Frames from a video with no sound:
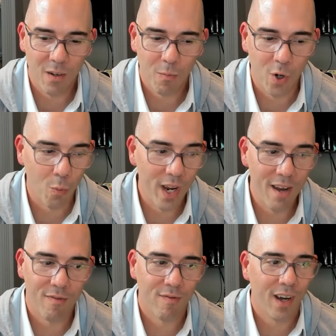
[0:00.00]
we
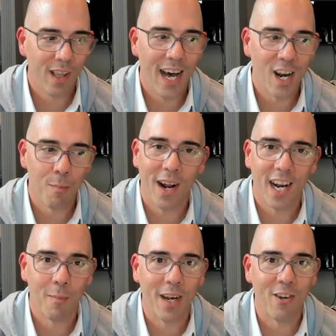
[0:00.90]
have a lot of
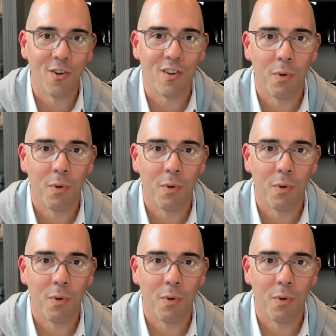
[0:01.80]
product managers.